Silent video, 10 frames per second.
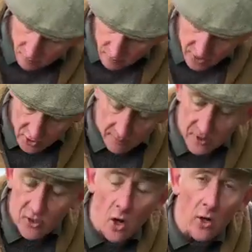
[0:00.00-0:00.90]
brush up the
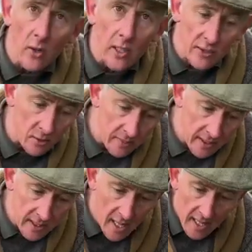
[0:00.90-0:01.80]
soil a little
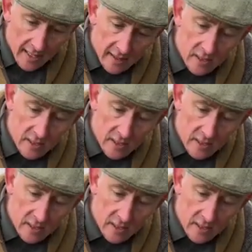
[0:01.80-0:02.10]
bit and